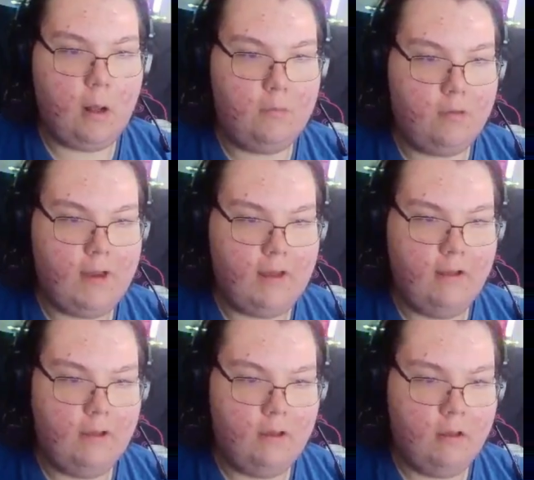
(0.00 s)
I'm so dead.
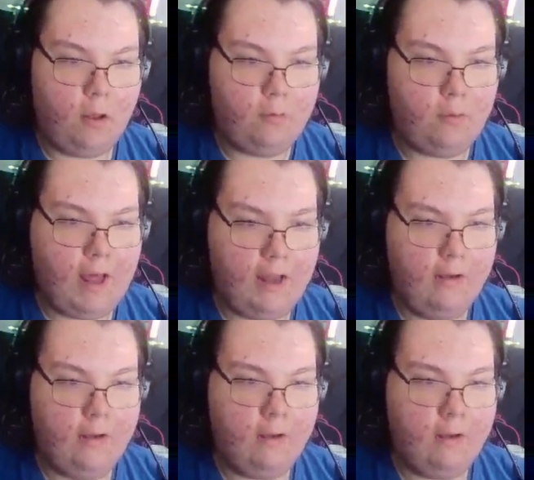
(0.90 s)
I'm so dead.